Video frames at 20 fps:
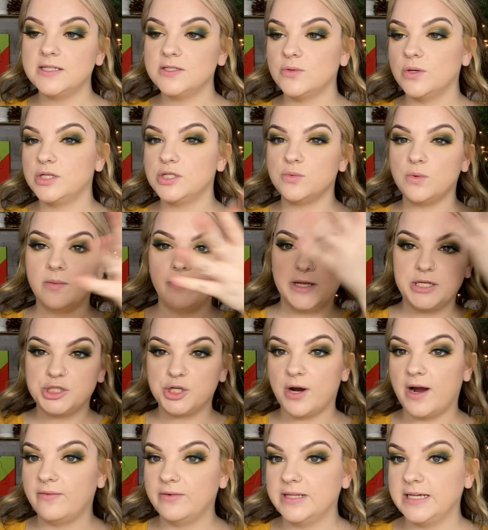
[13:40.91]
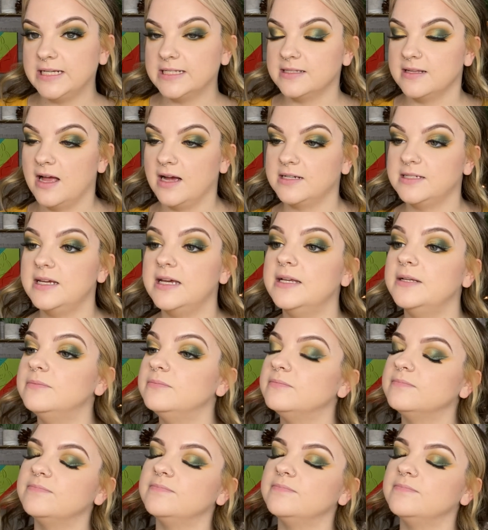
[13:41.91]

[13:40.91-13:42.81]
so I just want to make sure everything is locked in